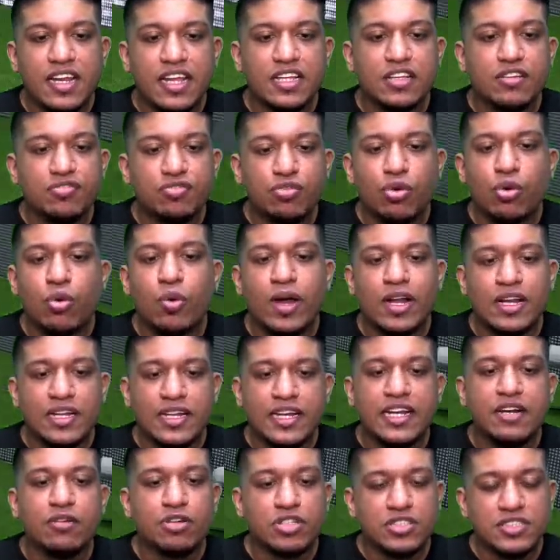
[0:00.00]
the 4-1
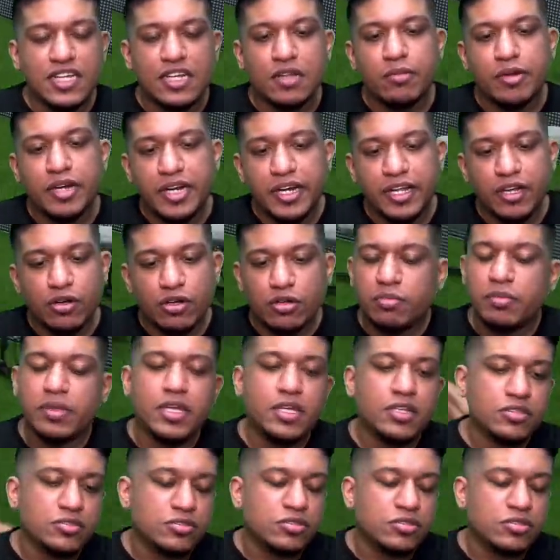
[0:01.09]
lead, was celebrating on me. So